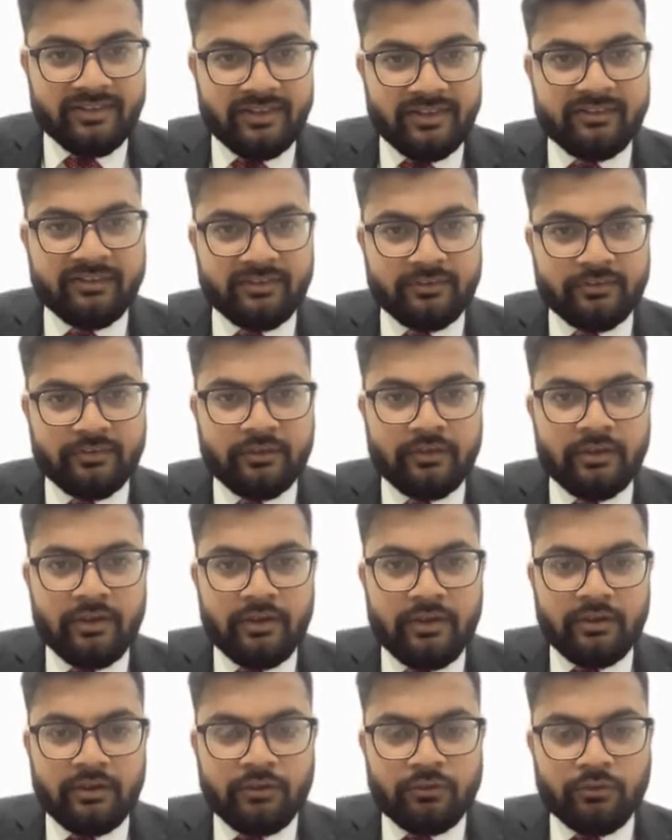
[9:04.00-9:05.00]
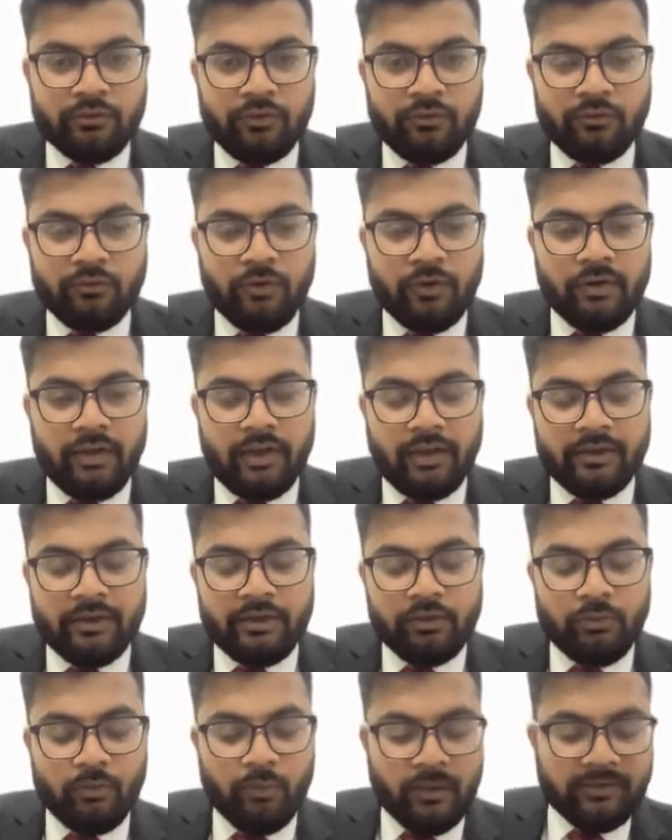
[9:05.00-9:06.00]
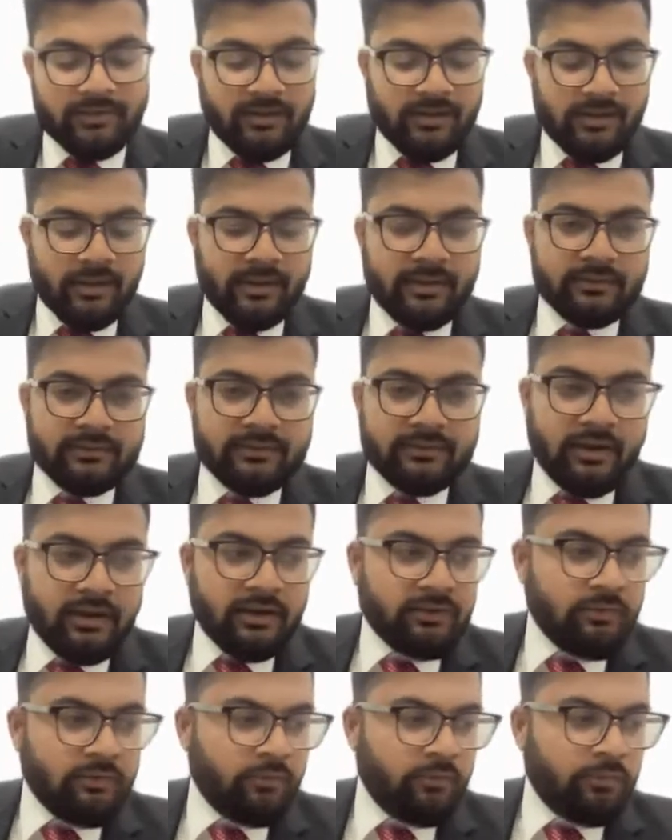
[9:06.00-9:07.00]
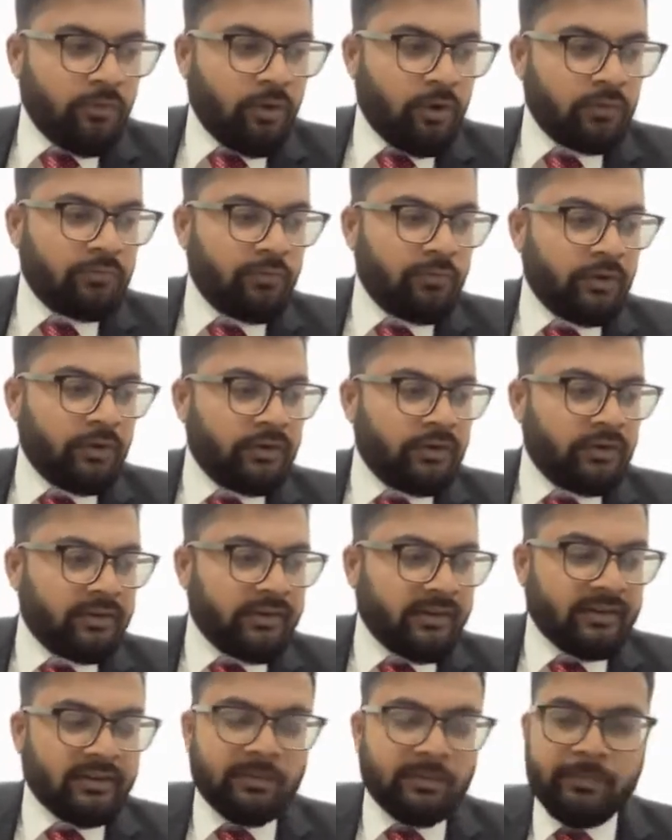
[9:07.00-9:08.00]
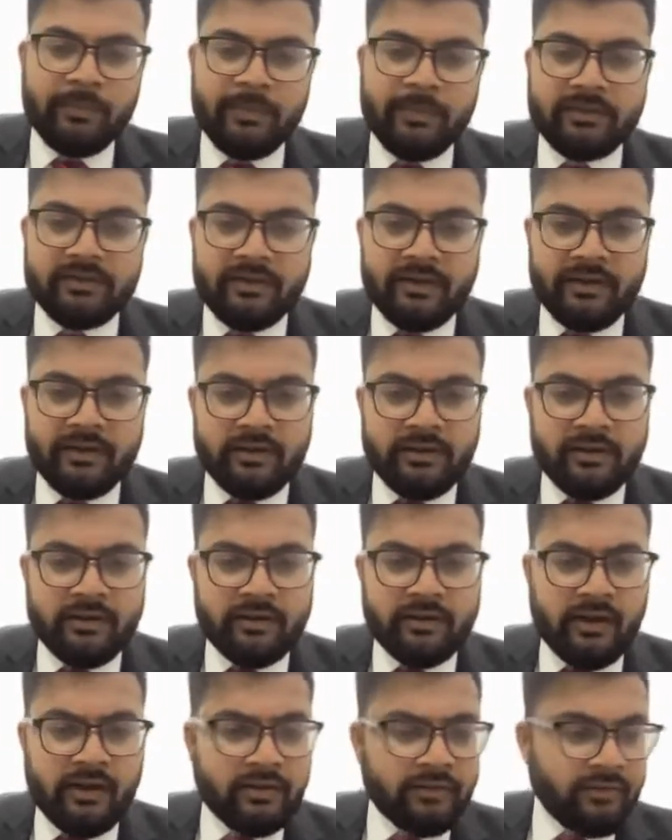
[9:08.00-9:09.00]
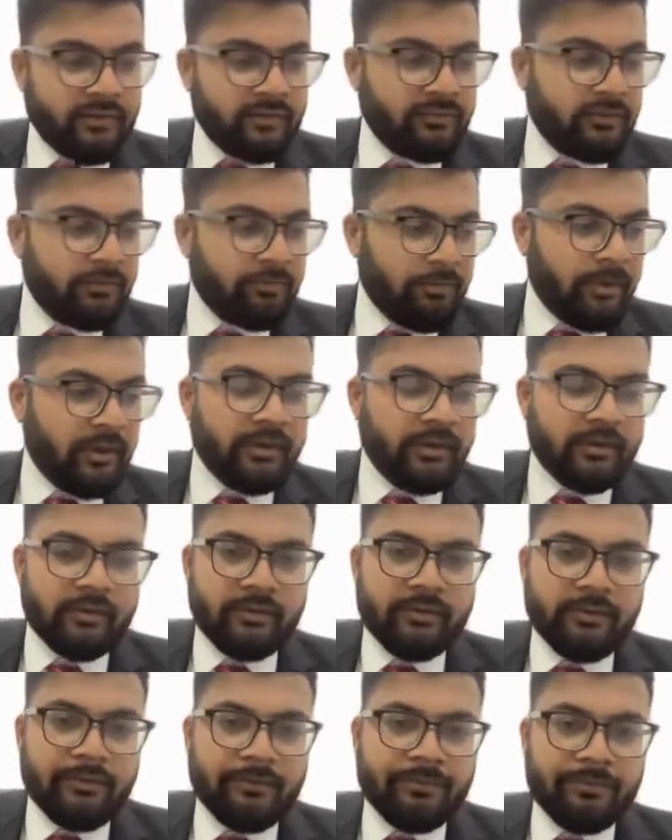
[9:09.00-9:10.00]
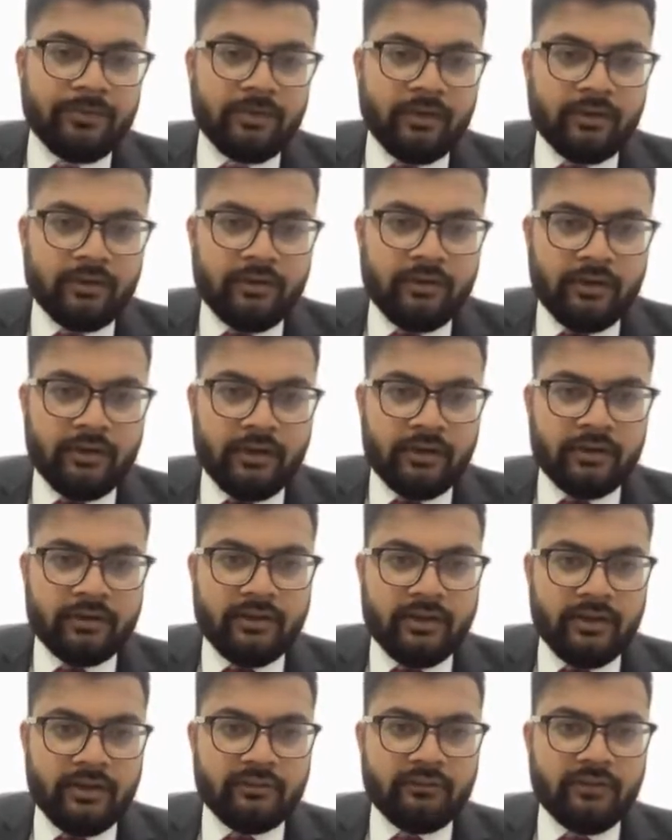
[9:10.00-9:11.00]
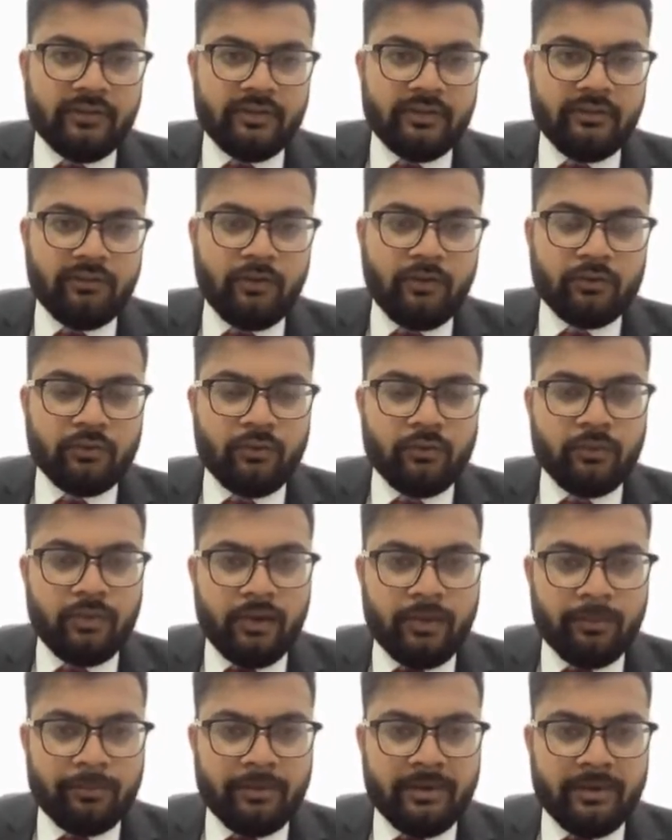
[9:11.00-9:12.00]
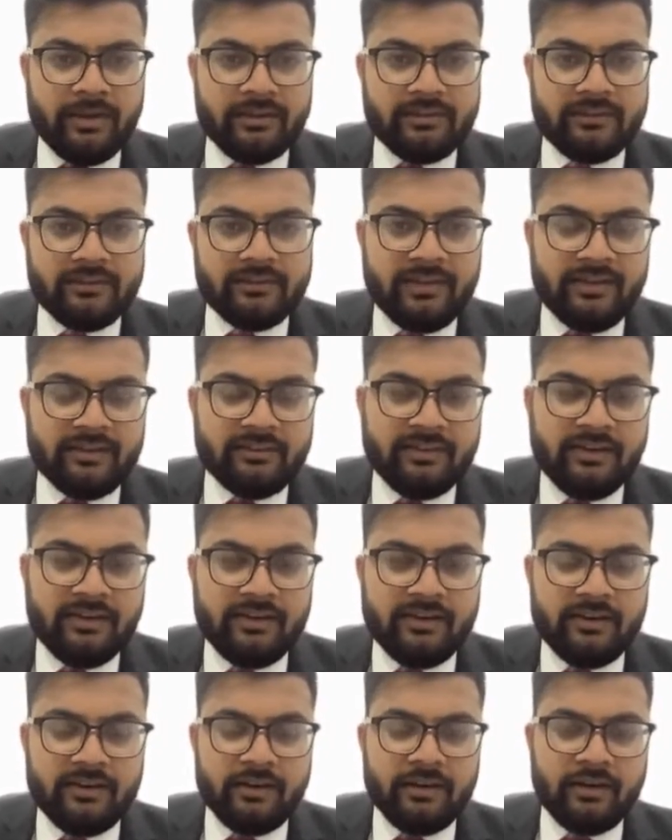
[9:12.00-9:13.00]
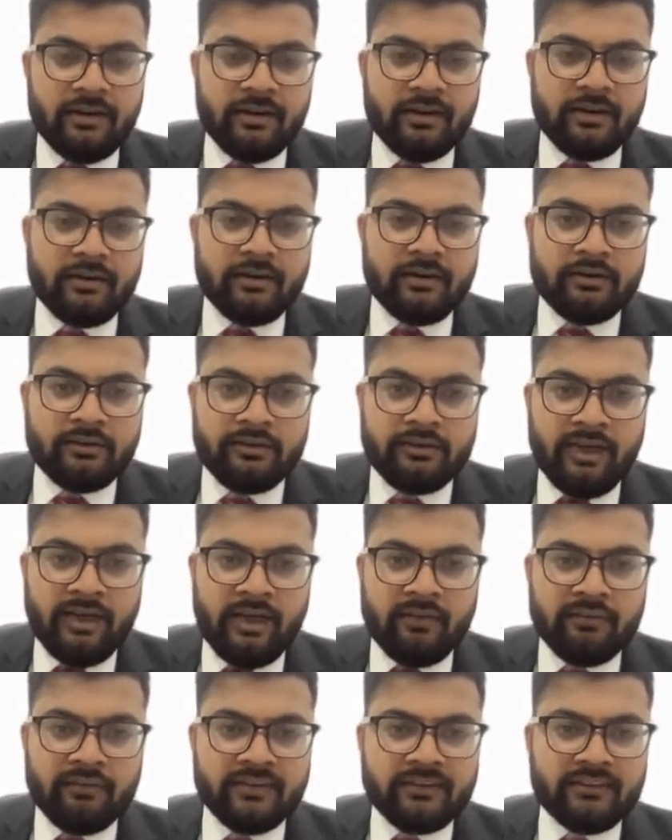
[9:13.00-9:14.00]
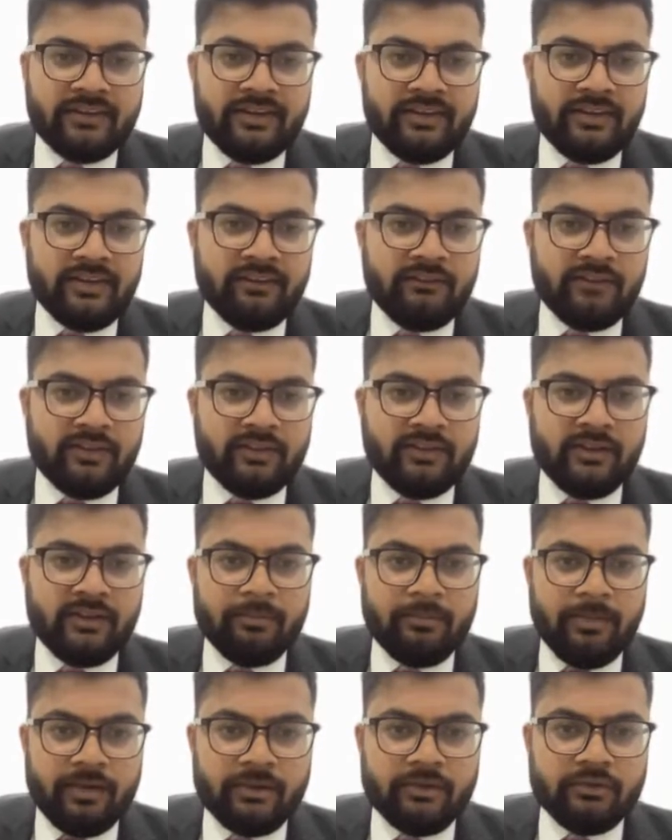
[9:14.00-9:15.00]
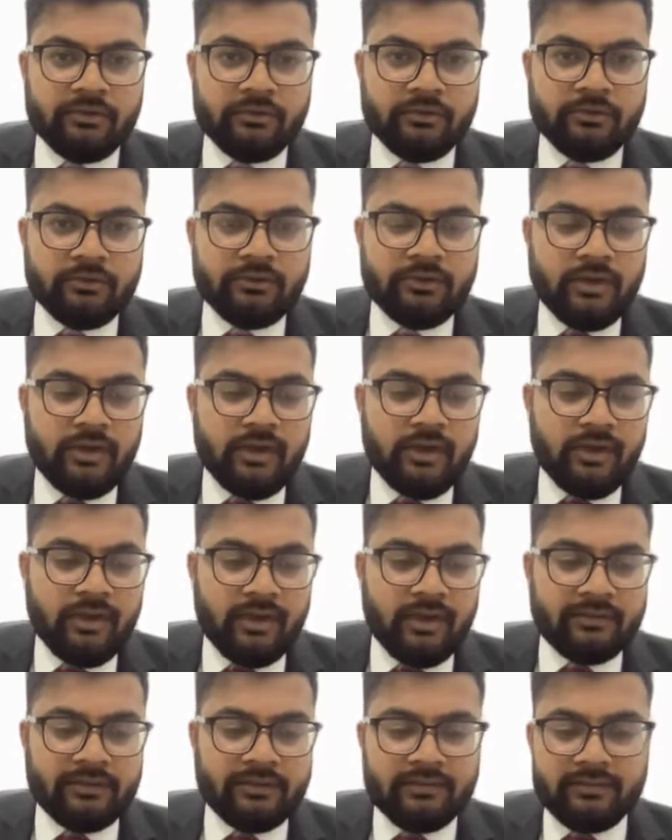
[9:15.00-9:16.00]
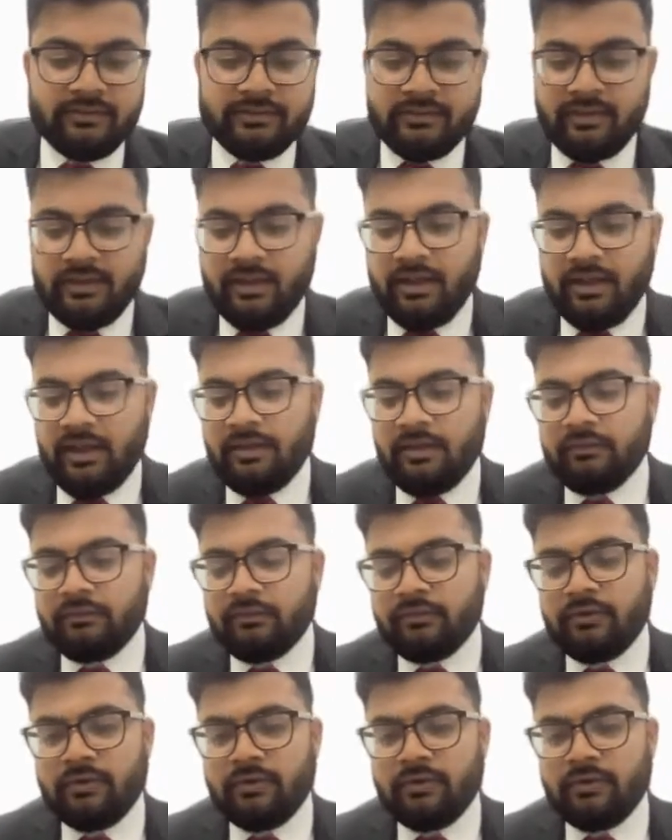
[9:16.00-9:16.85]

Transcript: region. So for any QSR like that, what would recipe standardization mean? In a case where they want to embrace the regional diversity with their menus, as in they have